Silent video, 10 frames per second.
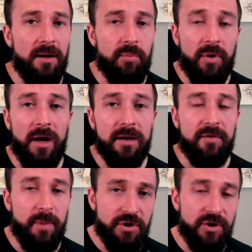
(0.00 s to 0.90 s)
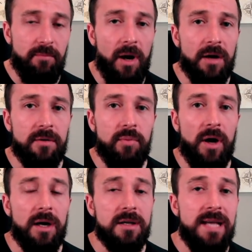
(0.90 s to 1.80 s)
products, especially modern
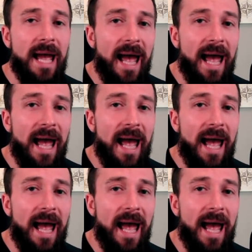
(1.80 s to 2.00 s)
products,